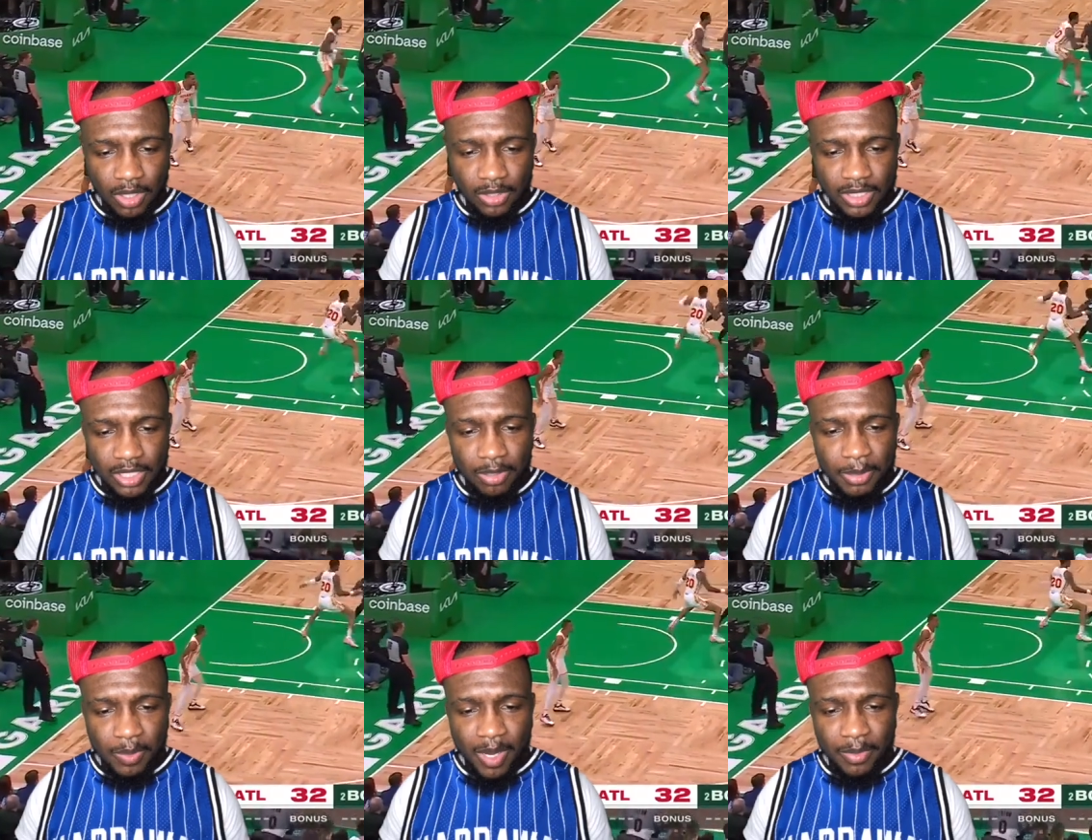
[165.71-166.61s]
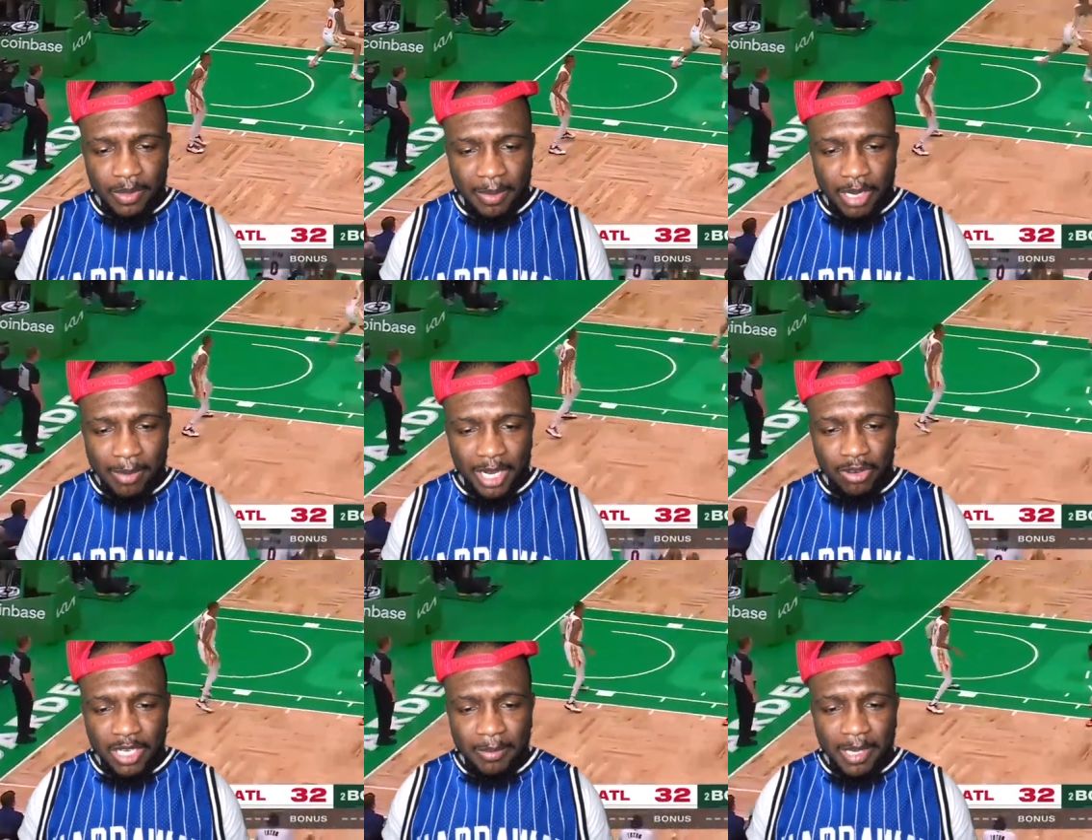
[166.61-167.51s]
Oh, he's still gonna be around the rim. Ain't nobody
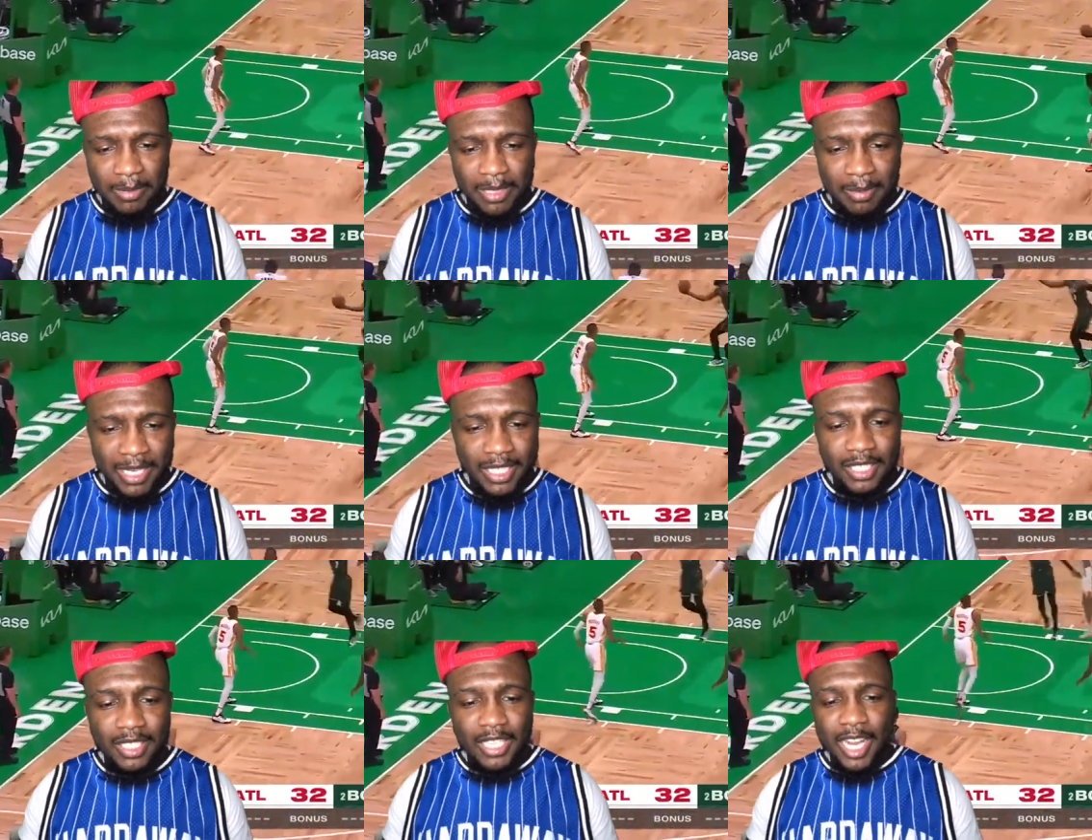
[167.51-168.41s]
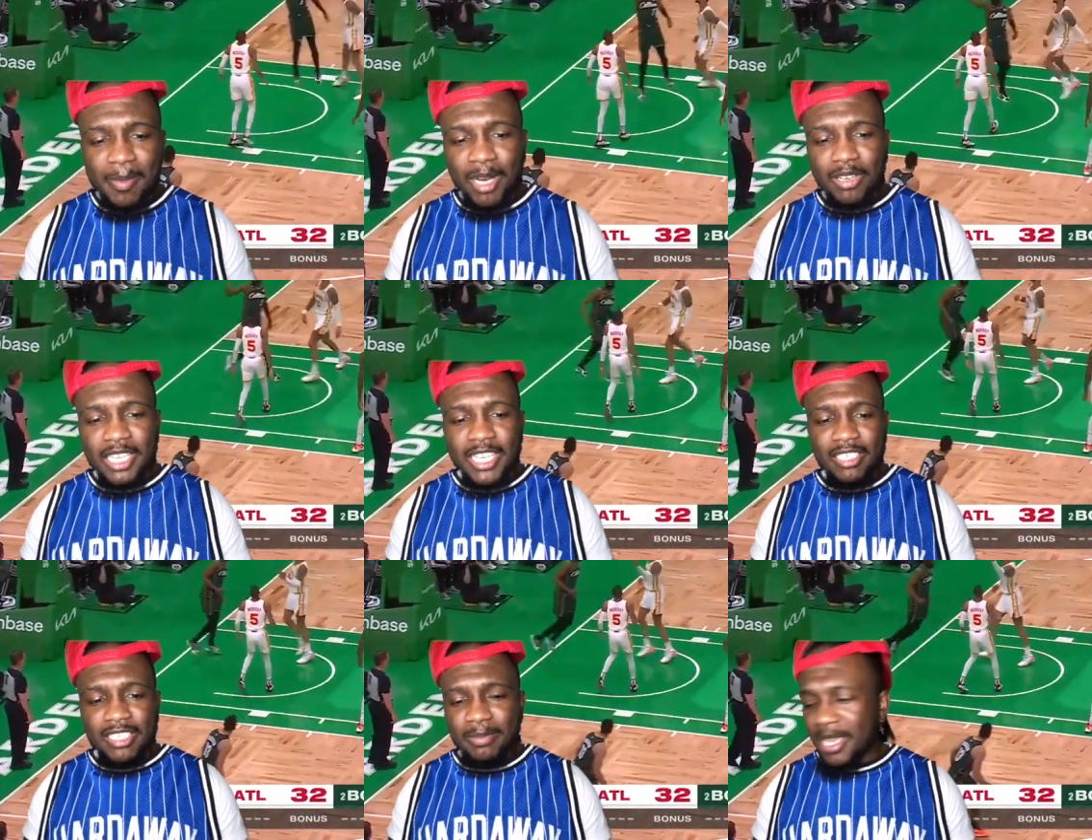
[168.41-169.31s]
gonna come help this man. I'm about
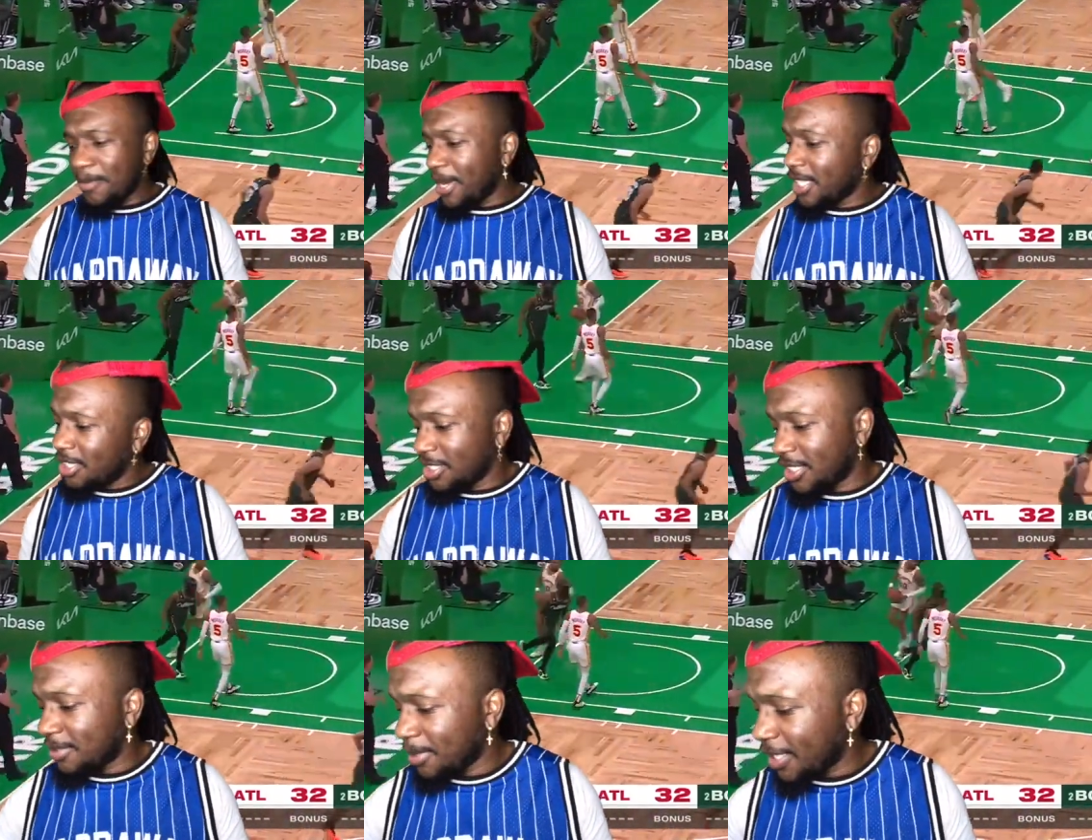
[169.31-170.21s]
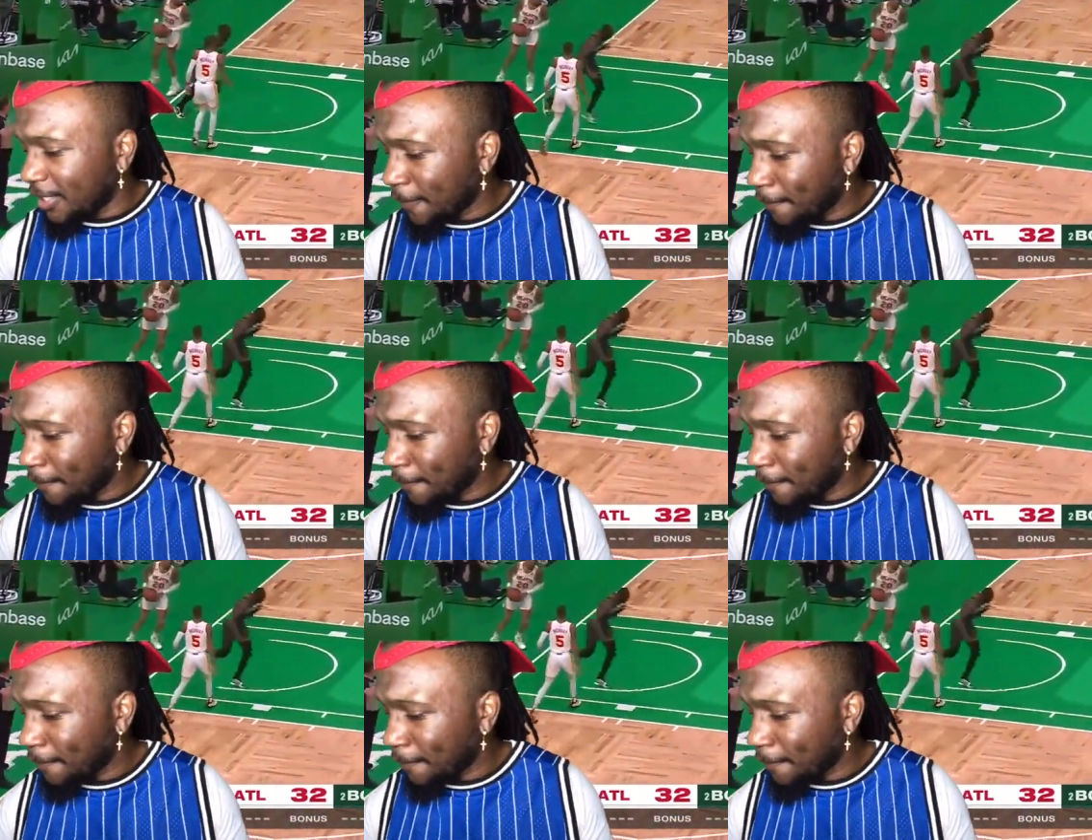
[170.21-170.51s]
to cook this man.